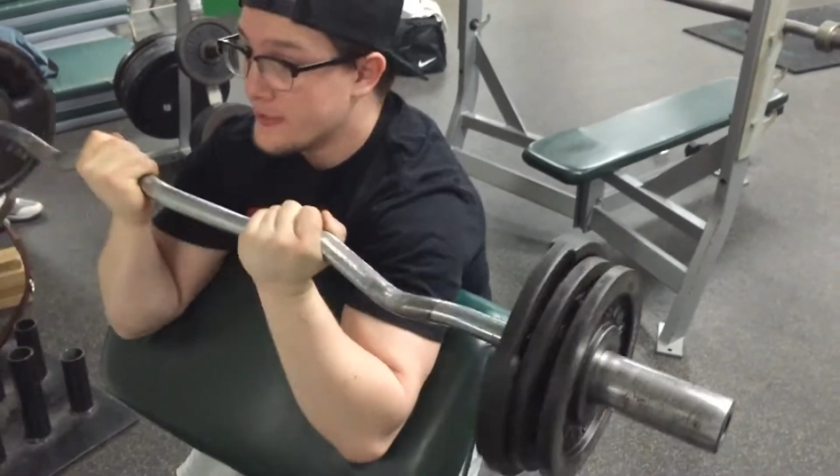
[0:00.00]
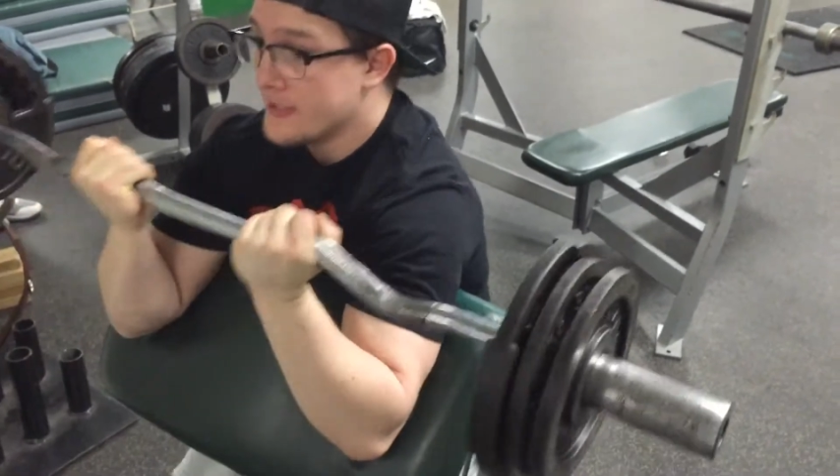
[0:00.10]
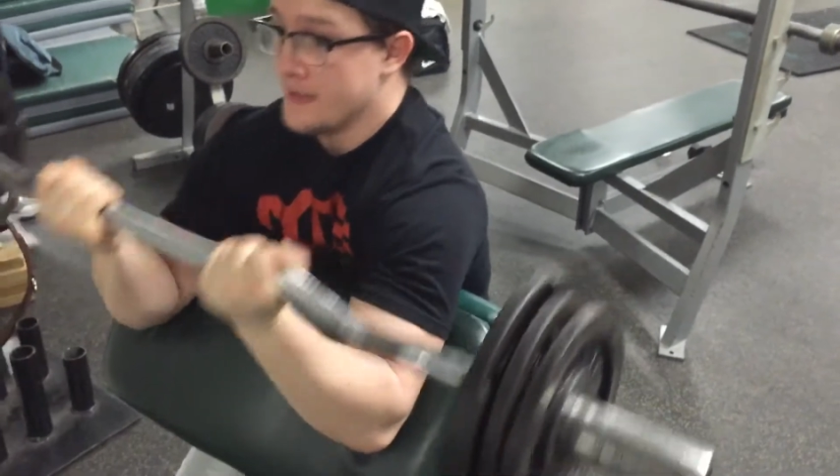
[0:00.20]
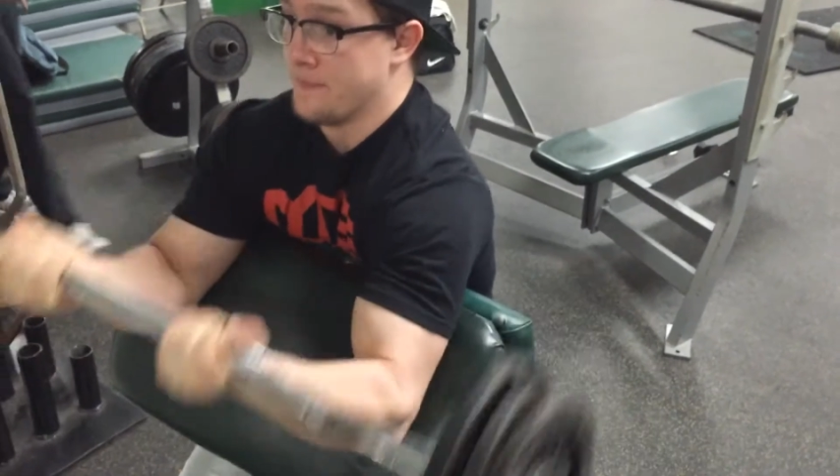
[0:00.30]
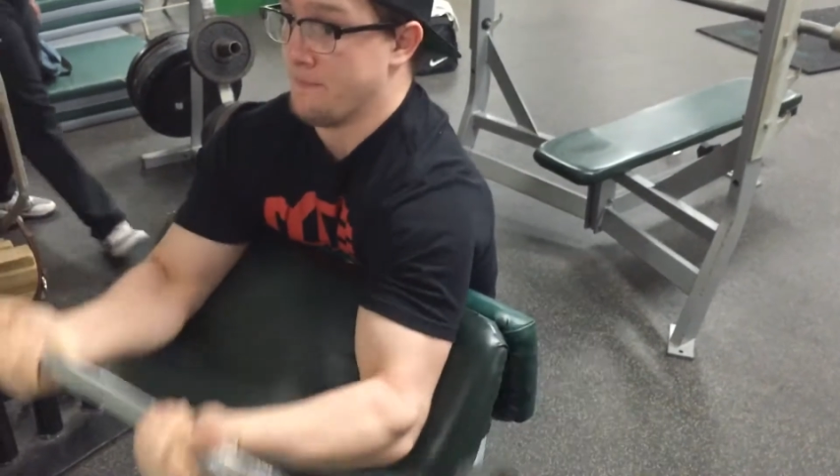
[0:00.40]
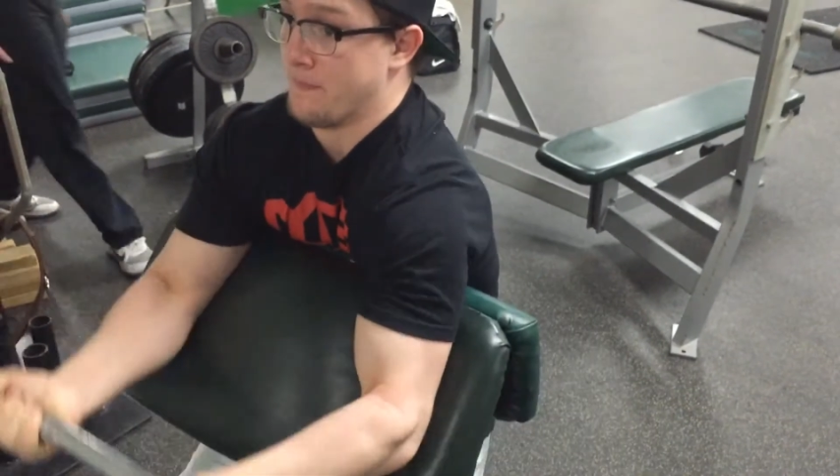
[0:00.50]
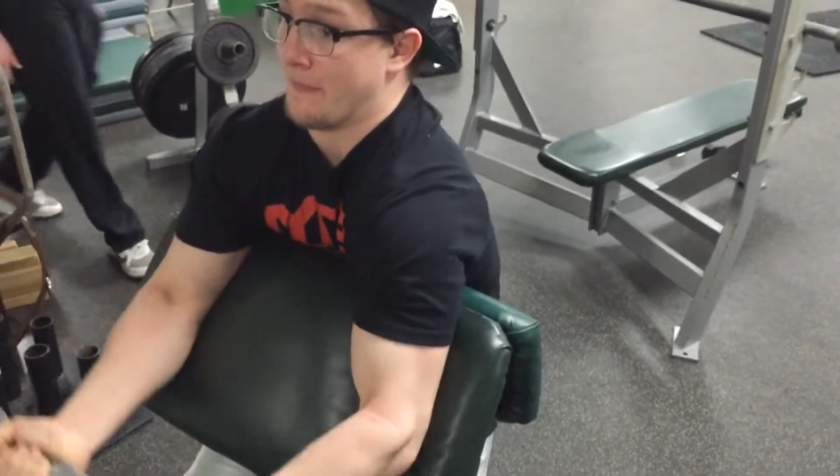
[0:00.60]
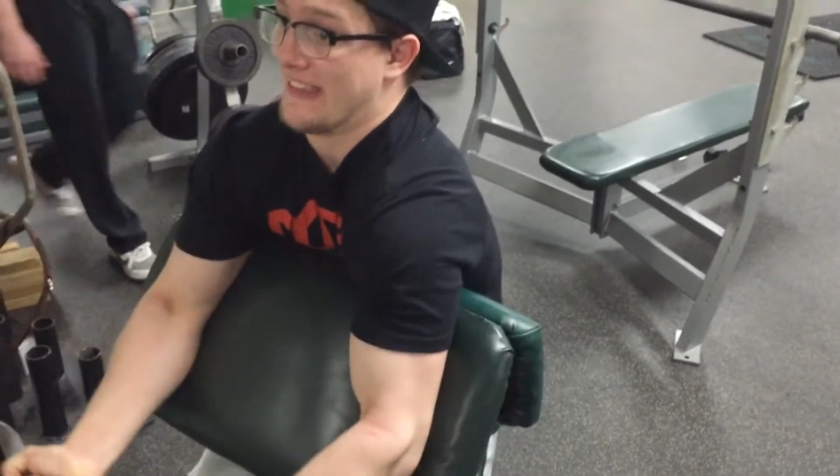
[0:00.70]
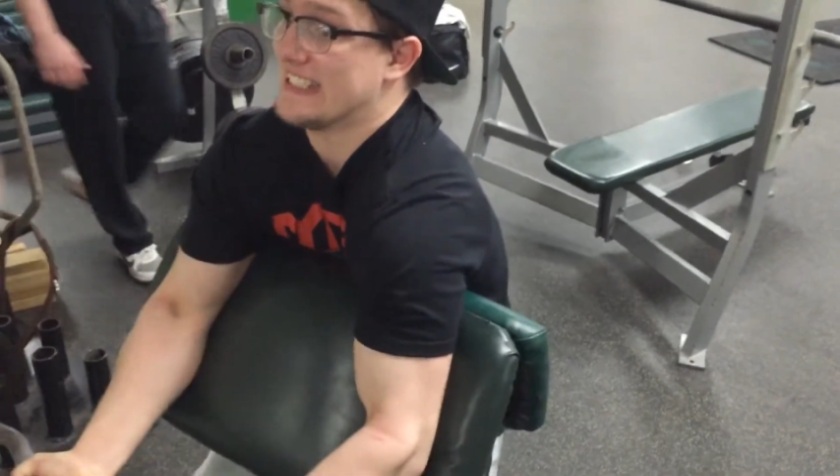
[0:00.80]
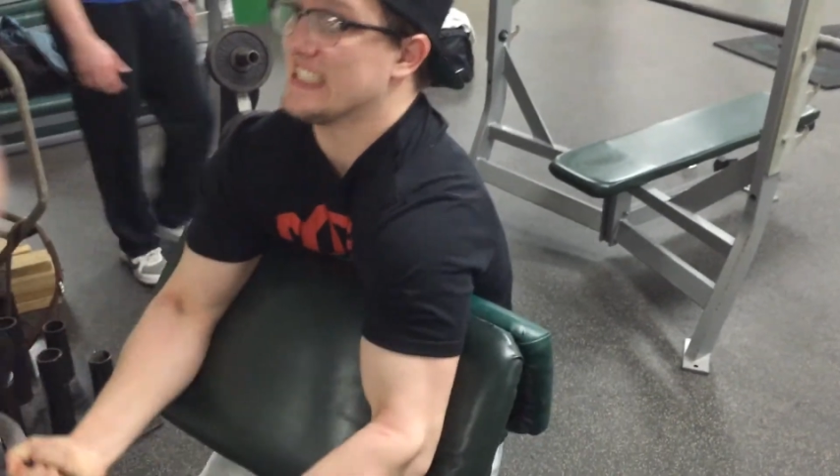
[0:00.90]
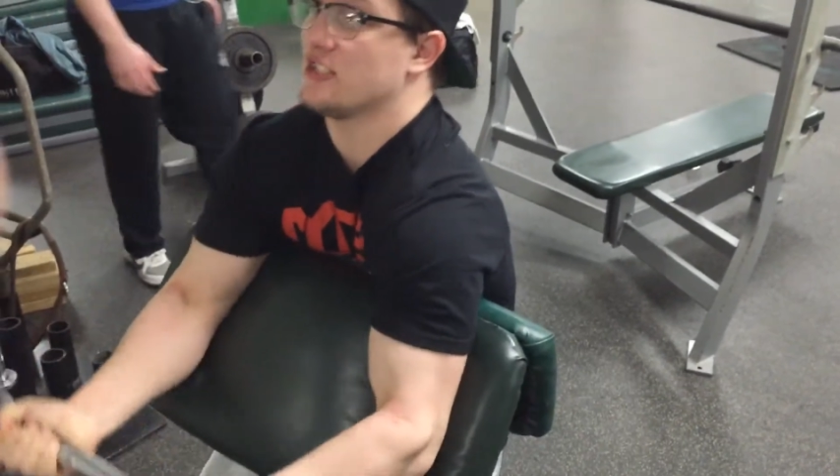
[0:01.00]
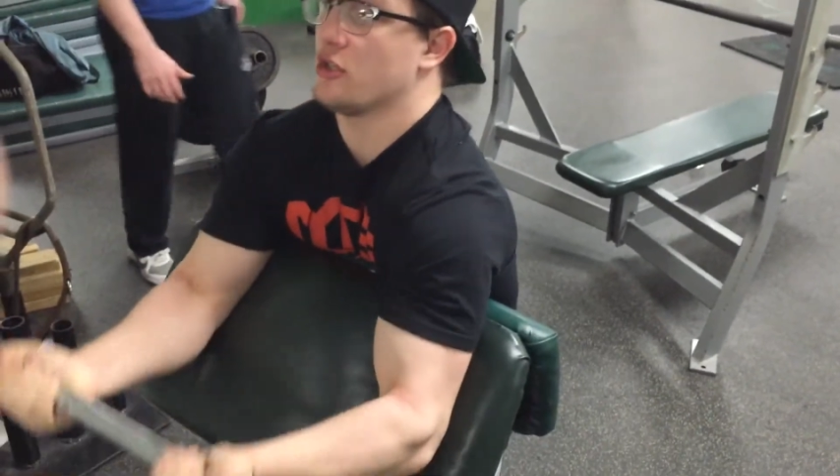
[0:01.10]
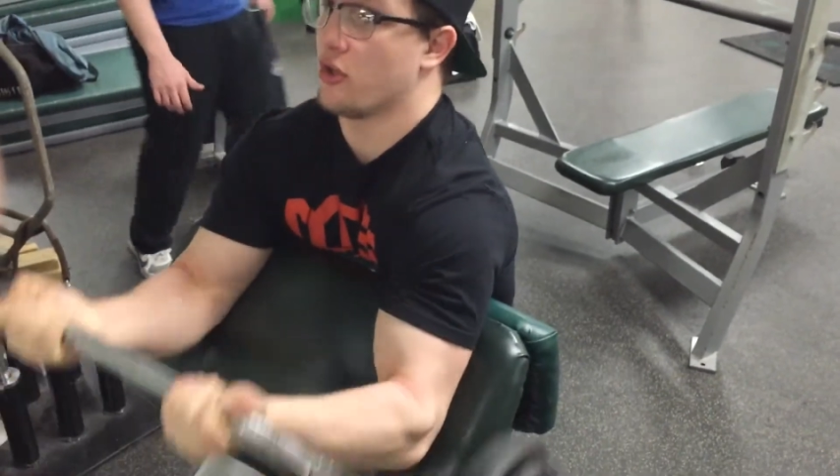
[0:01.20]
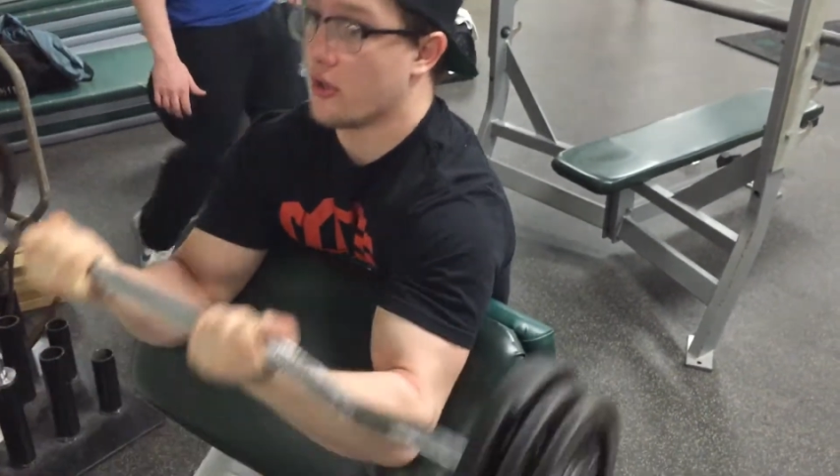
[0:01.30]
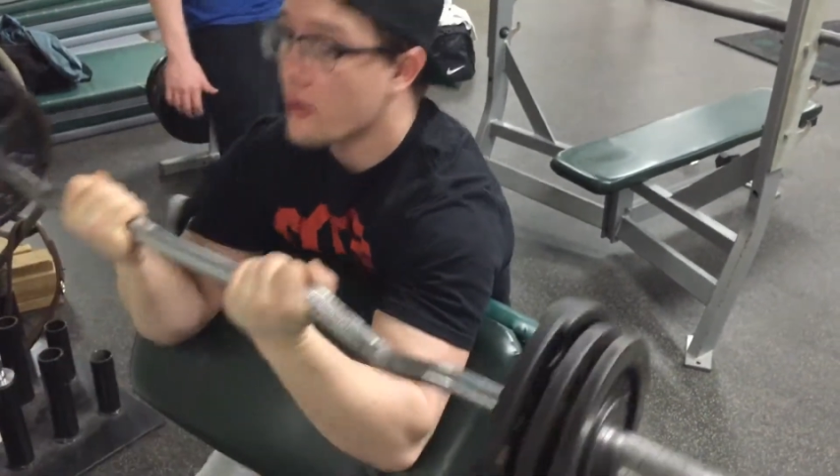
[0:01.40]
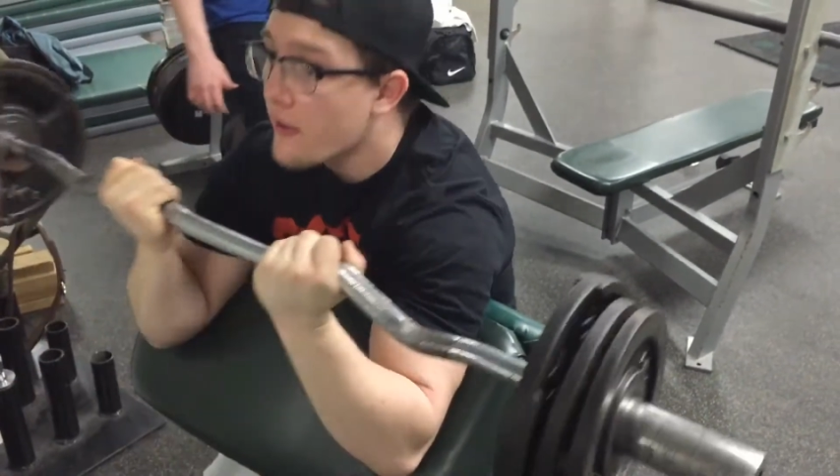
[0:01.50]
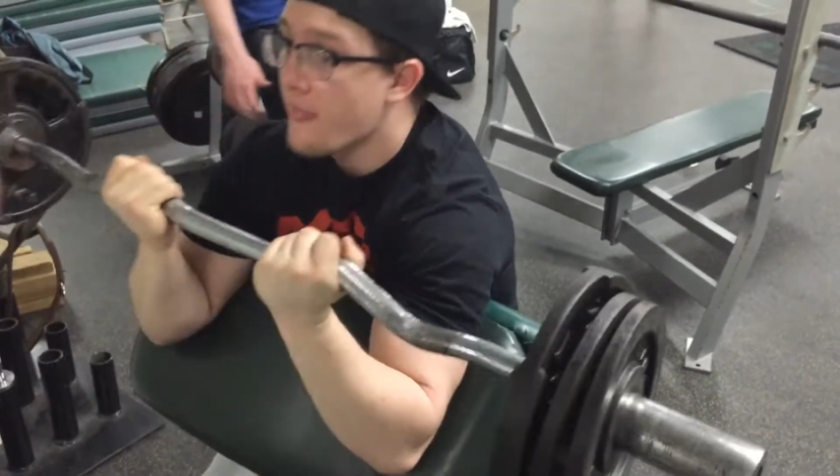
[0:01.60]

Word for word: Okay, you start off with eight reps,